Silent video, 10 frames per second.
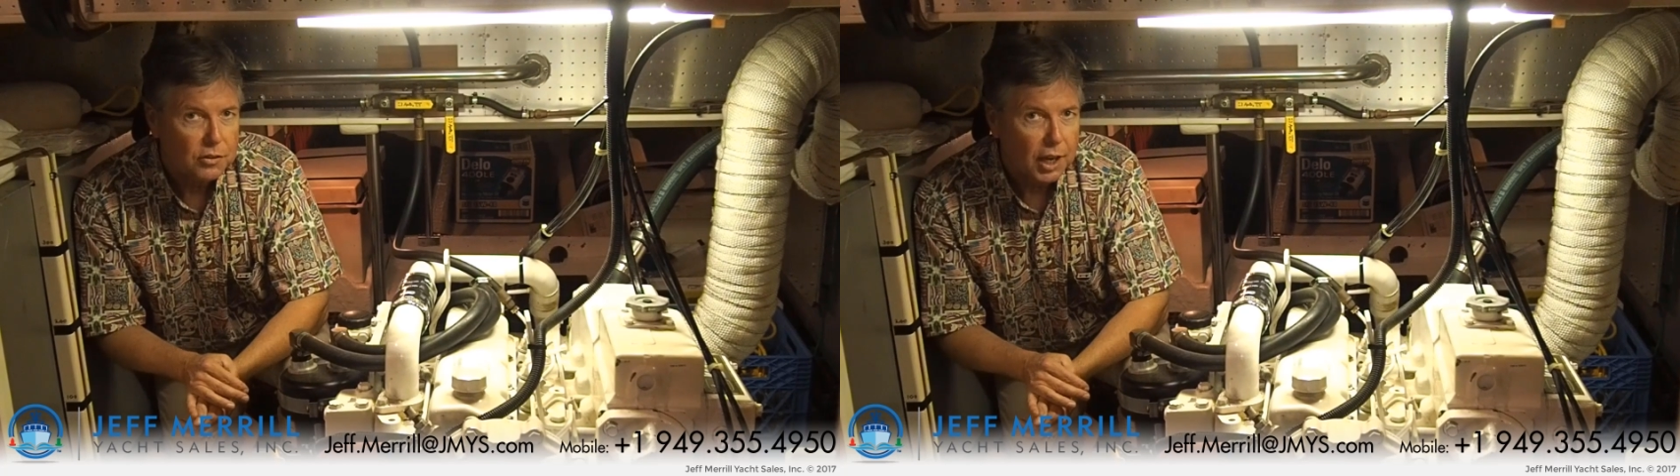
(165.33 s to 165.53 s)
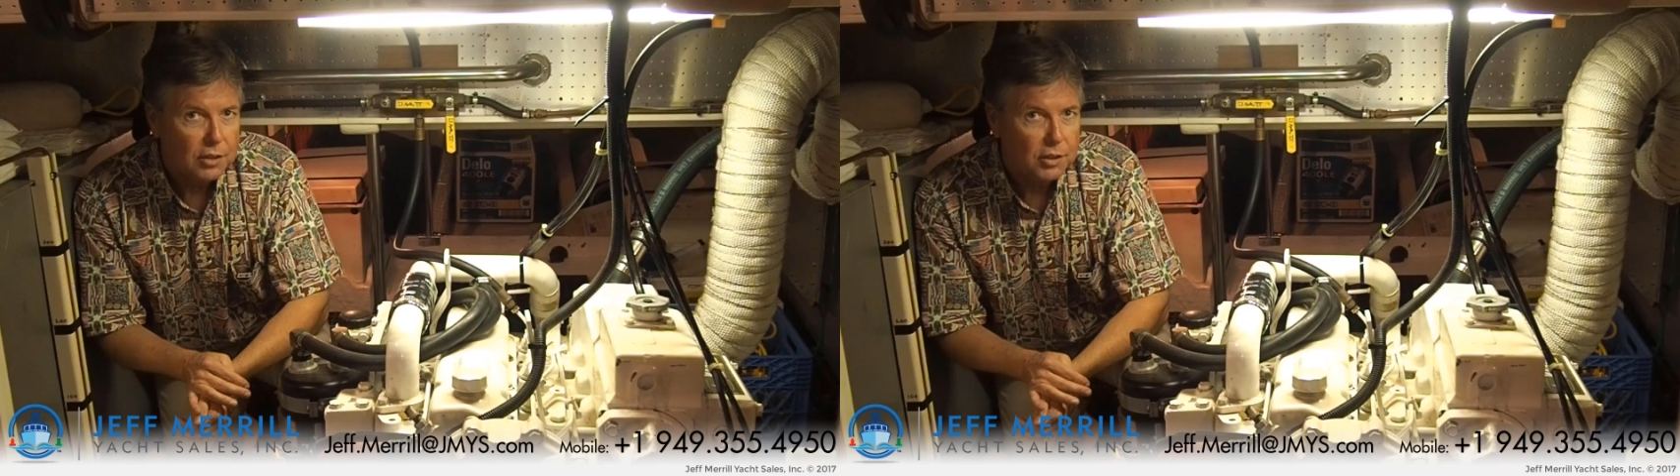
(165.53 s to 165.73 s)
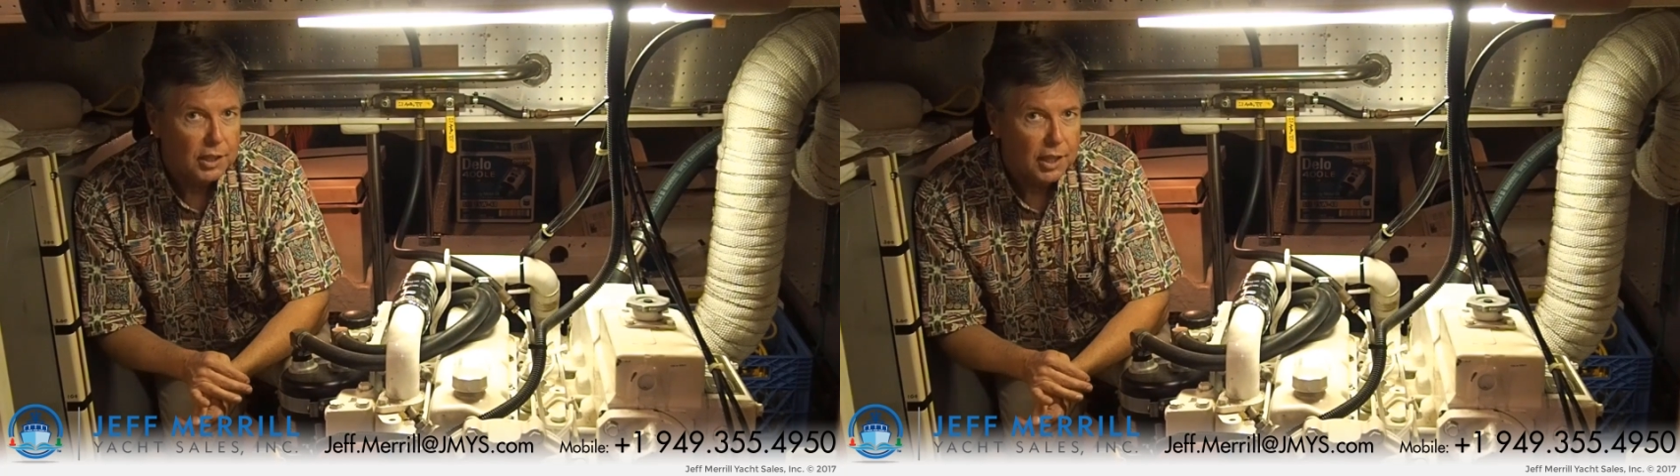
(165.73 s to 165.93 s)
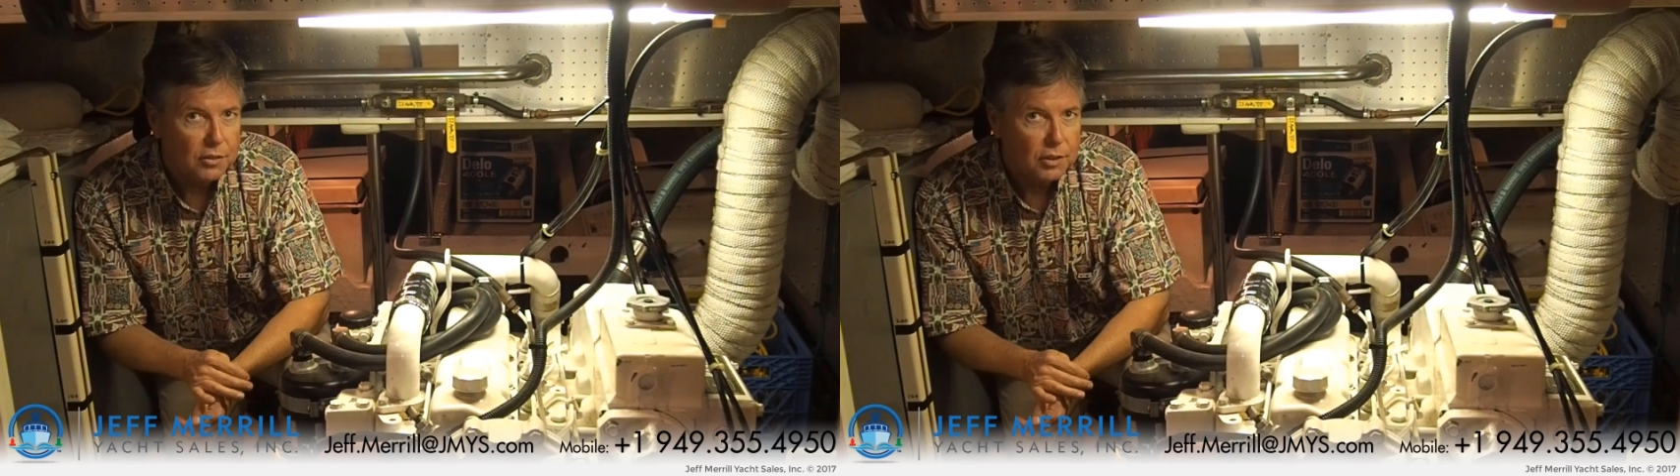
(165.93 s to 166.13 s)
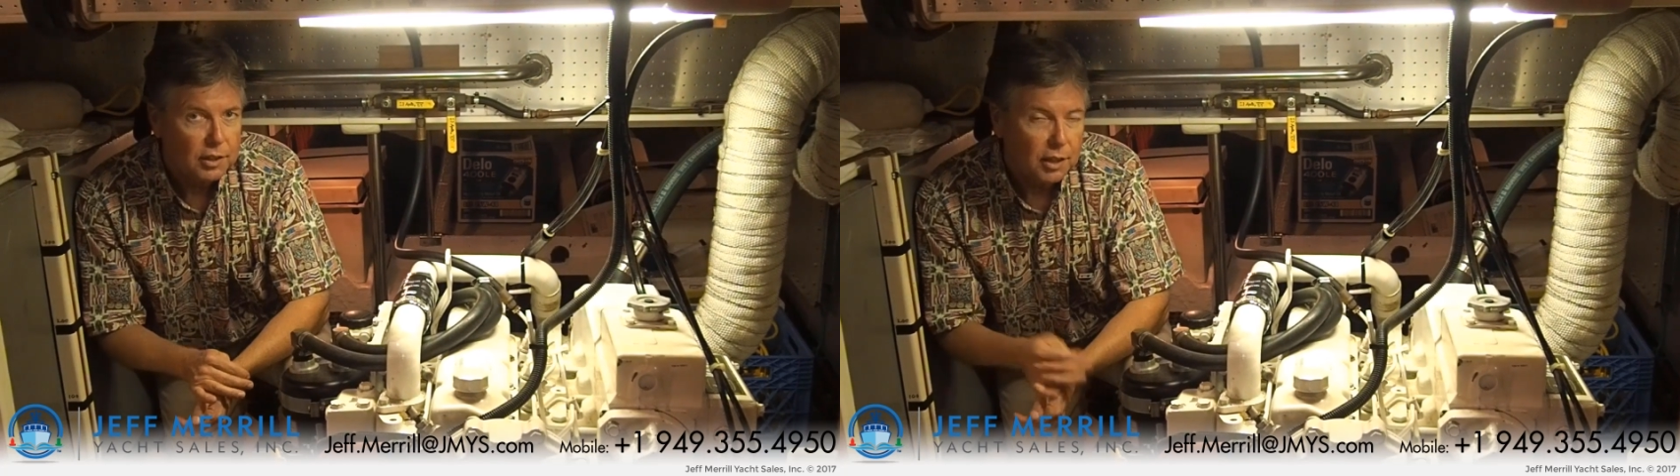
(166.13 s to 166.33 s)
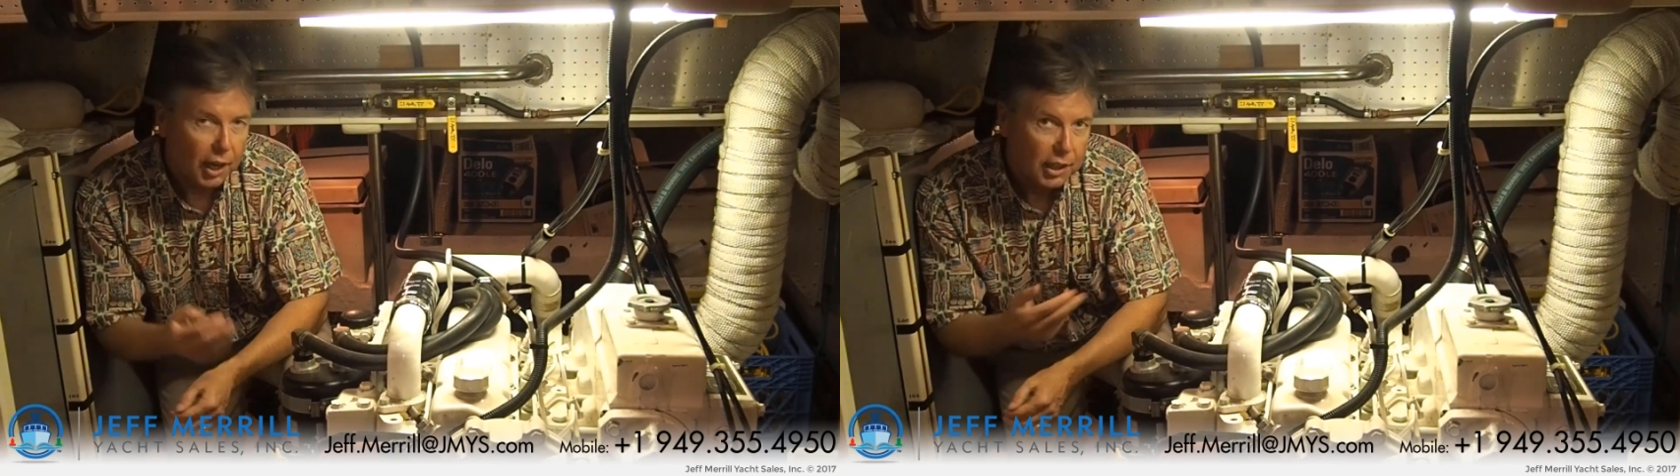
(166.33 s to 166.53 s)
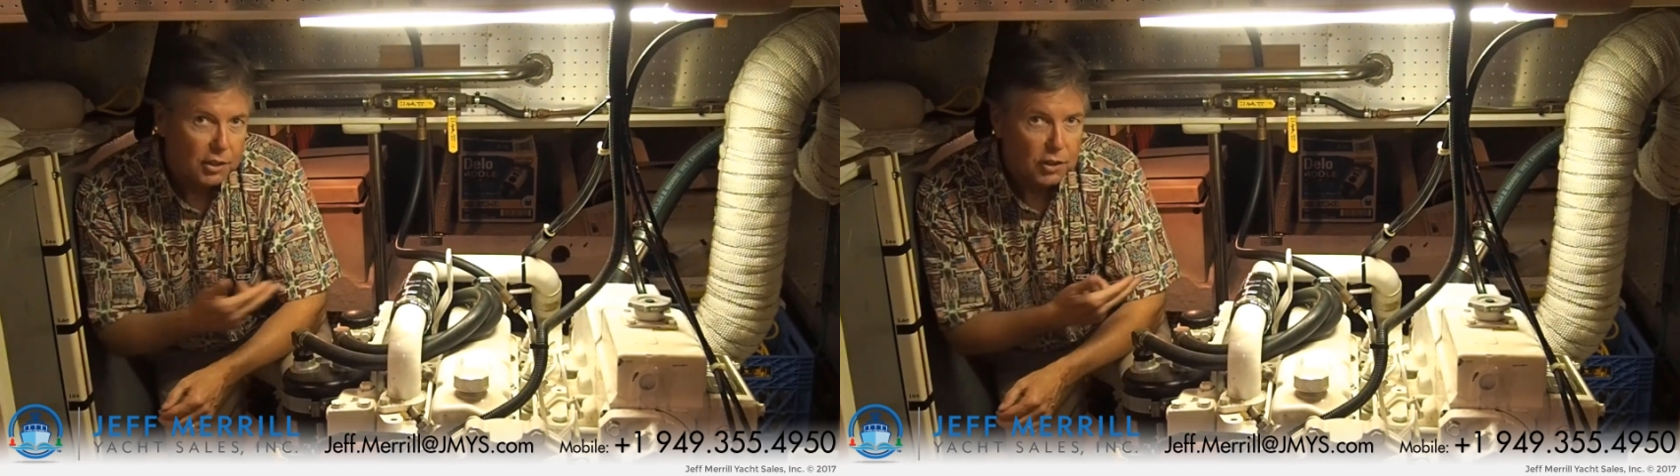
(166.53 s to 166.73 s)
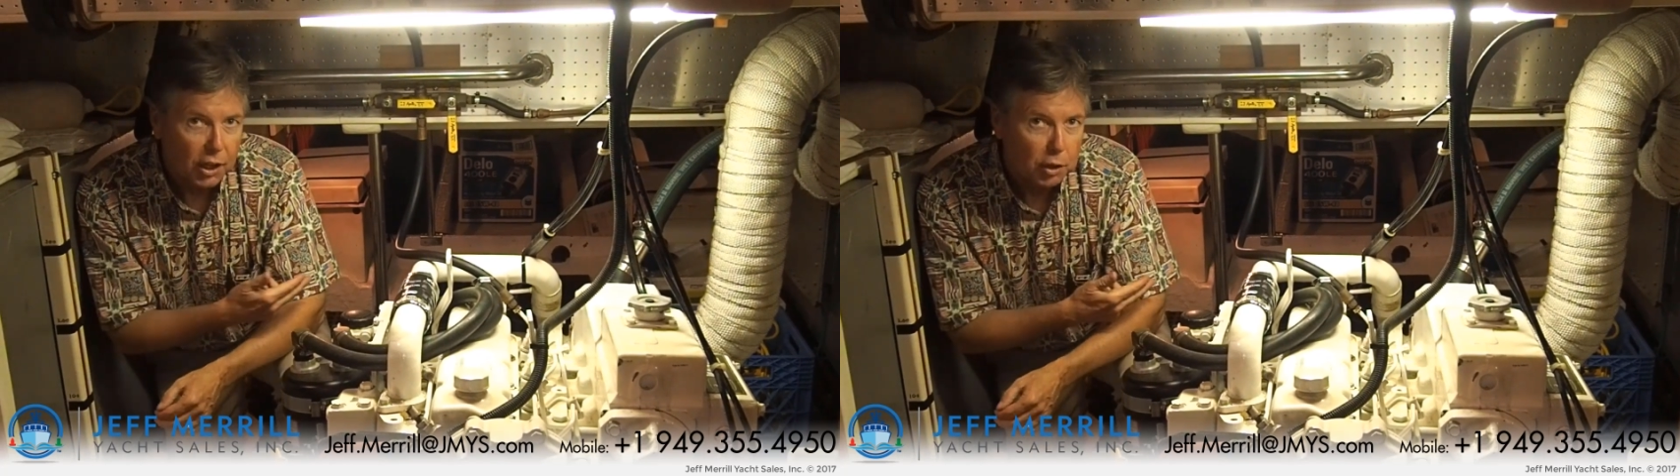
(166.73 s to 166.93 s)
sides of the engine. I
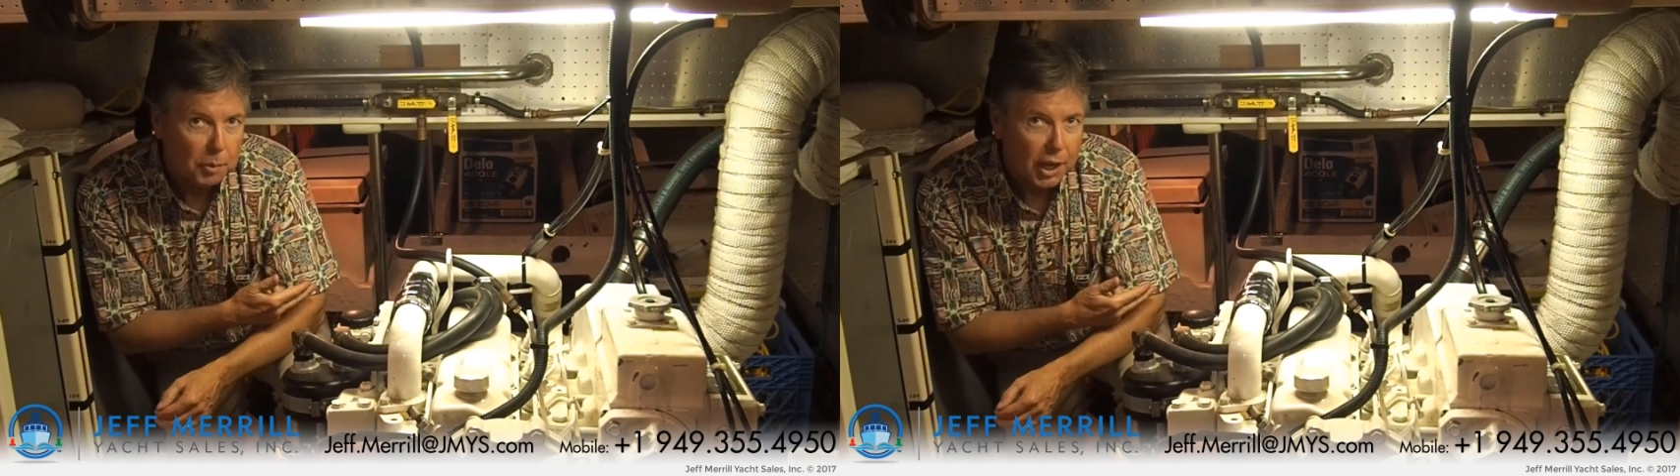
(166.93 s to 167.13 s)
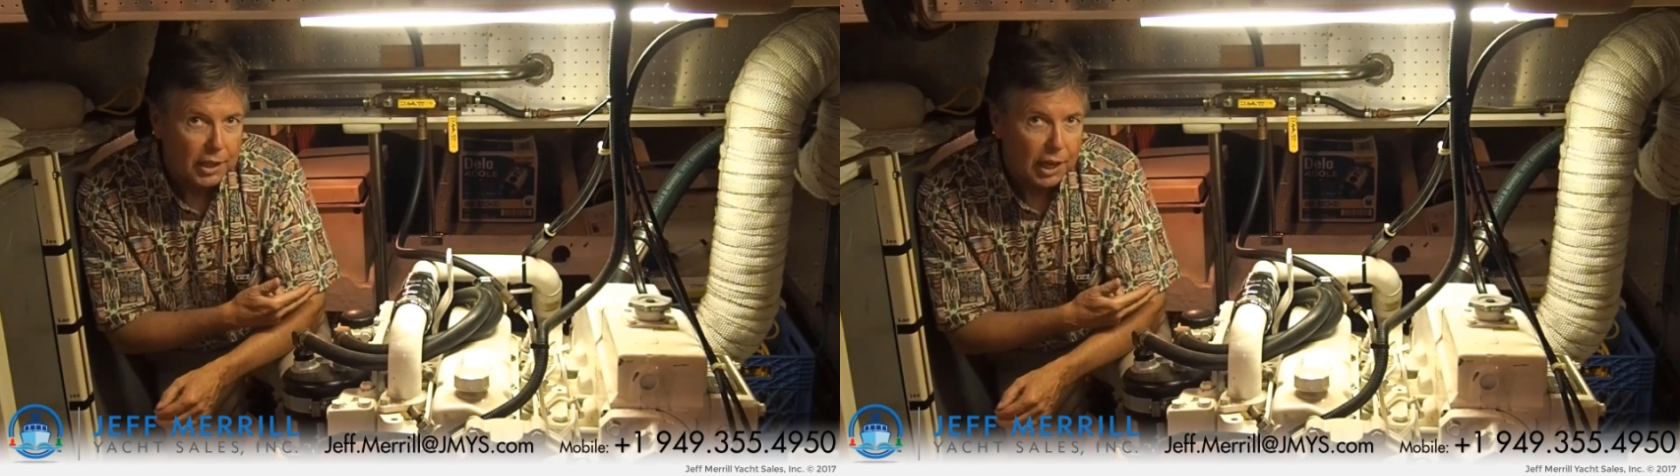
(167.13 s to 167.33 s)
can tunnel back